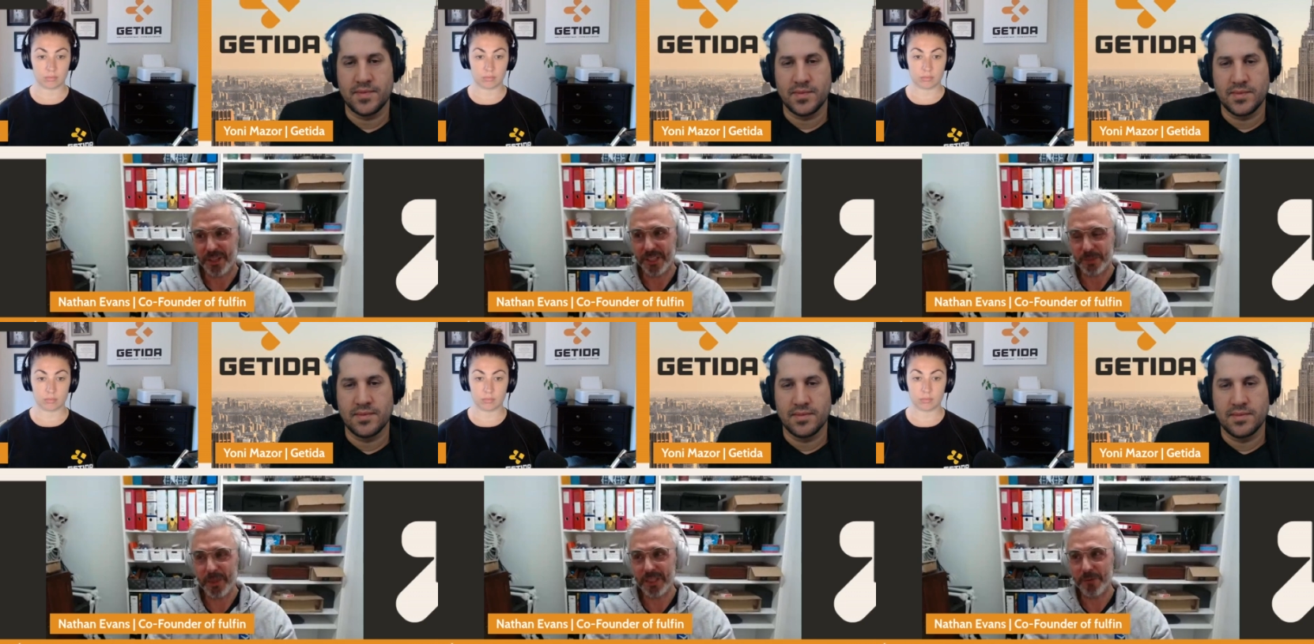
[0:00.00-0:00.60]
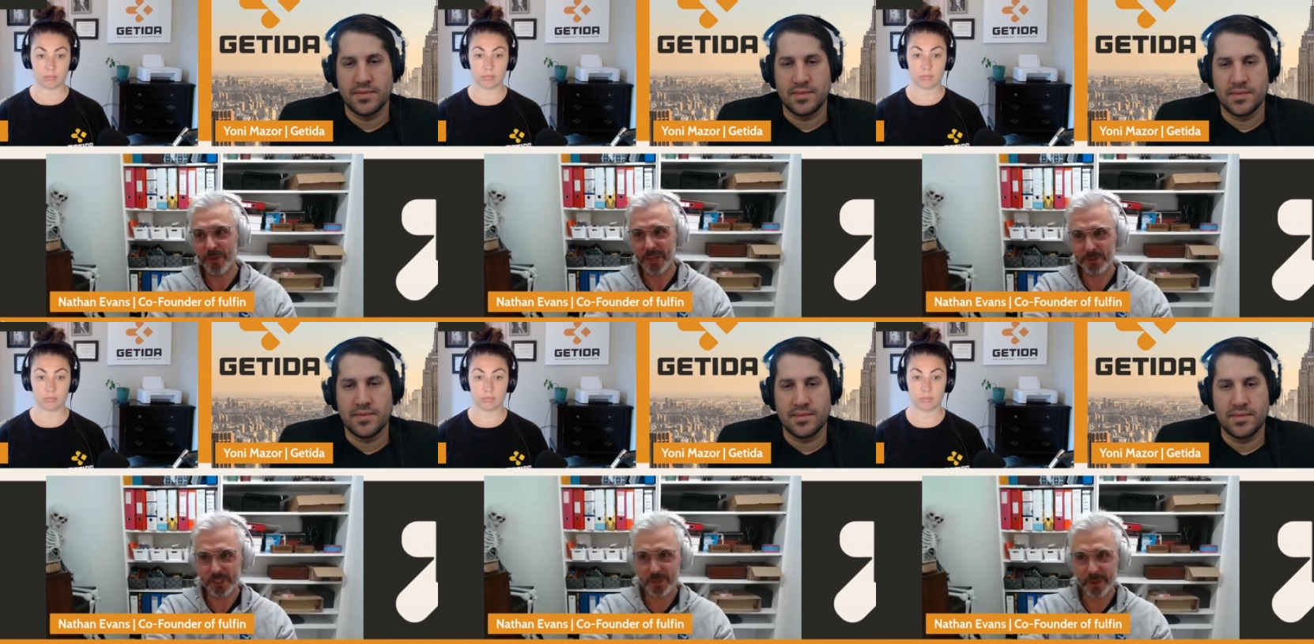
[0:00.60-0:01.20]
Speaker 1: they speak different
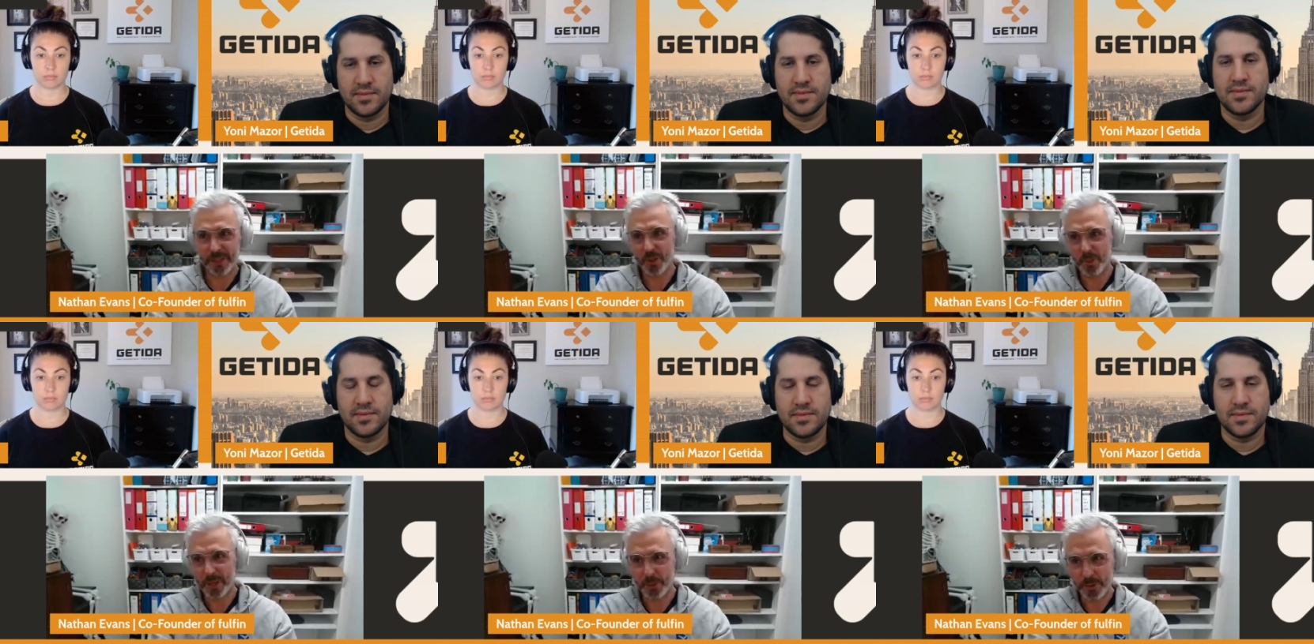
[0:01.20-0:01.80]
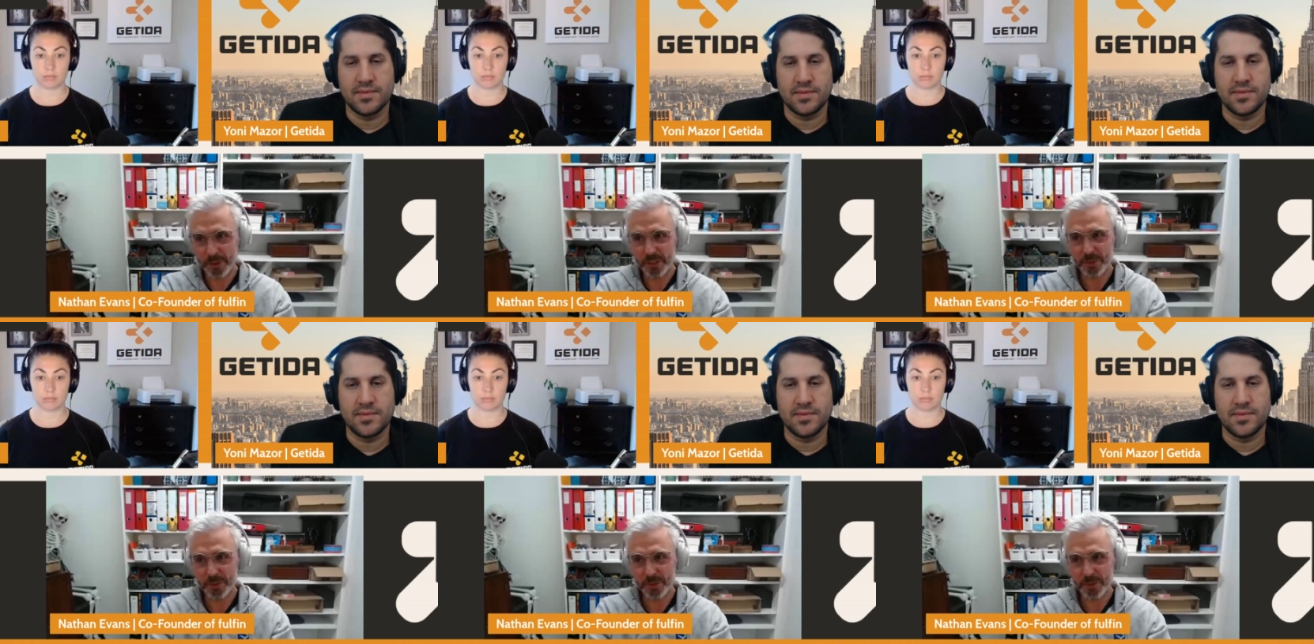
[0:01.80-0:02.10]
languages depending on where you were.